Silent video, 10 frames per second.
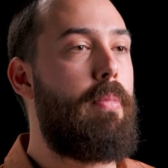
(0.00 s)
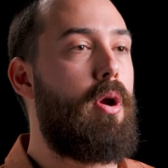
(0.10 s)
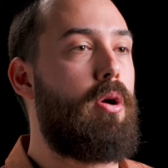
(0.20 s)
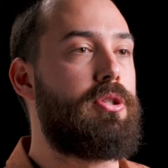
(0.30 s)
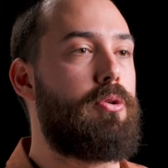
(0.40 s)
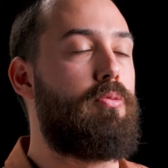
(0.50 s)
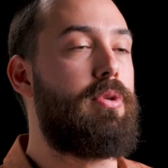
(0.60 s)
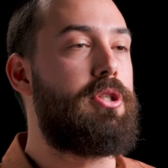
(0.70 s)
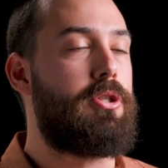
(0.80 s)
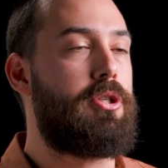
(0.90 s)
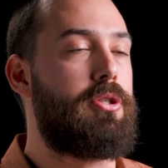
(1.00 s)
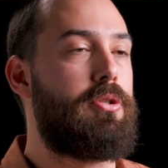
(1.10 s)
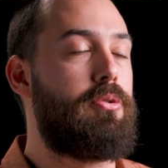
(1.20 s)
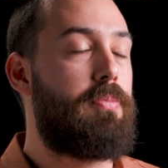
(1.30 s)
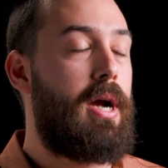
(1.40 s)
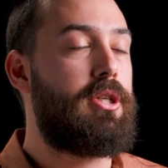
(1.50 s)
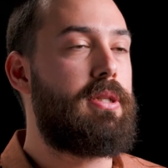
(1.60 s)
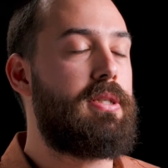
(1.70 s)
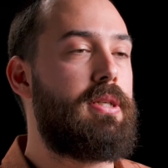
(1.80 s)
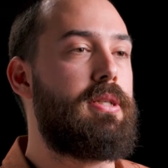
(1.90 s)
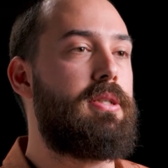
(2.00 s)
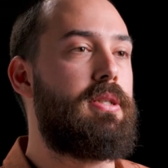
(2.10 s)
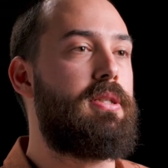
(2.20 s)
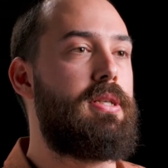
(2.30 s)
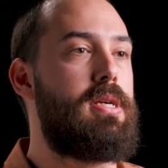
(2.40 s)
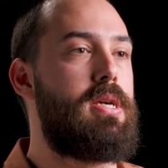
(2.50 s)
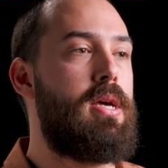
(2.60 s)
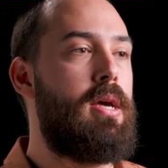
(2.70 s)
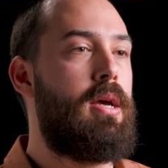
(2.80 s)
but also researchers whose project this is to see